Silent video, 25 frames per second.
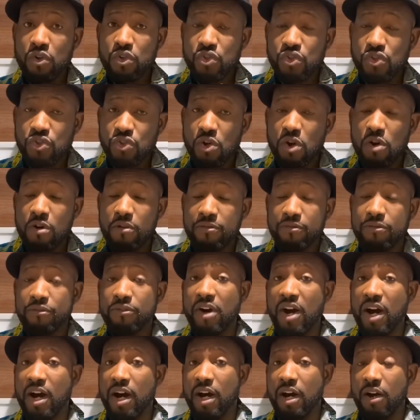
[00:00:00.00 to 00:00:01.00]
so
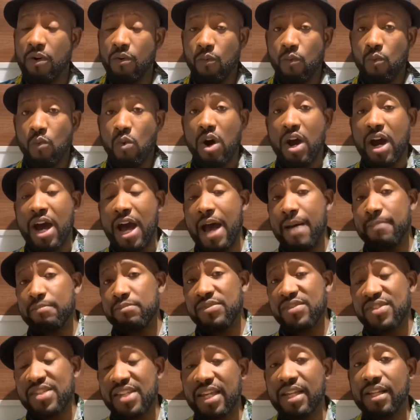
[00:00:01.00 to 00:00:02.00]
far, what I'm
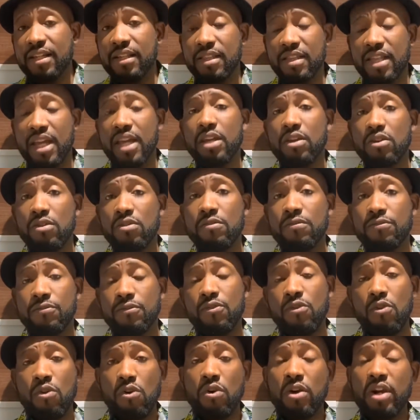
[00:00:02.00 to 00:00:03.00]
saying thank you
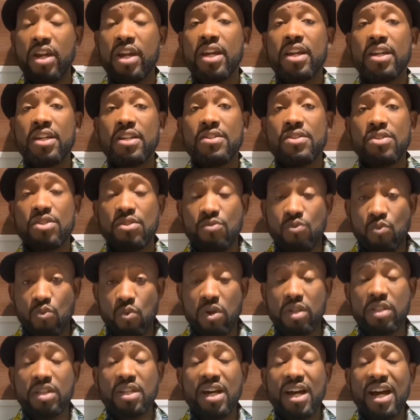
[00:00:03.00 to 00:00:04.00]
for is
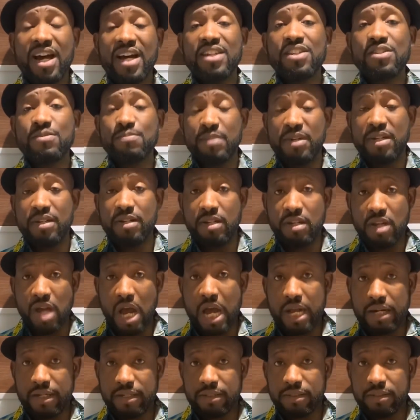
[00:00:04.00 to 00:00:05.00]
what has been
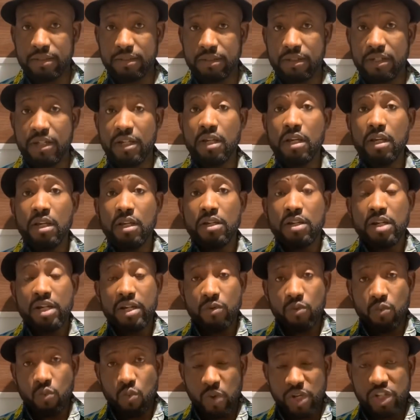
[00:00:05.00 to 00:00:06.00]
done,
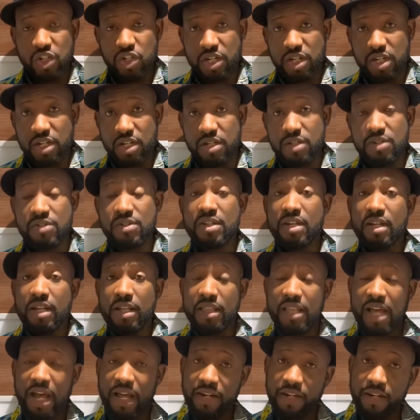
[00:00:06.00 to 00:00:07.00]
which is
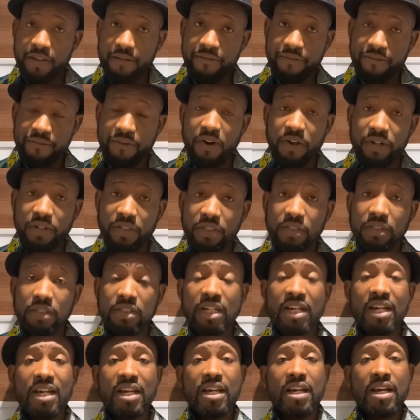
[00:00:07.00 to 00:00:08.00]
that the fund
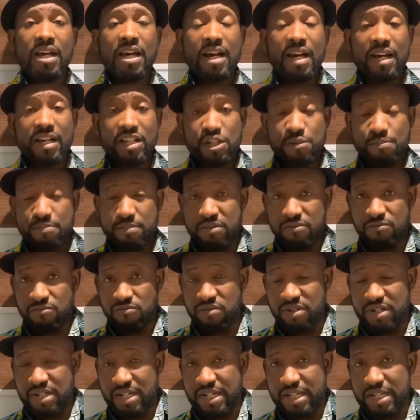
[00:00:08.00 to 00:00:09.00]
has been
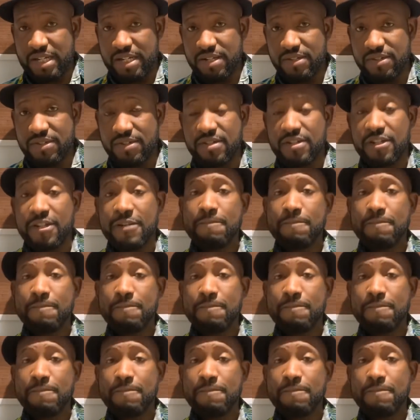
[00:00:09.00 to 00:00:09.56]
released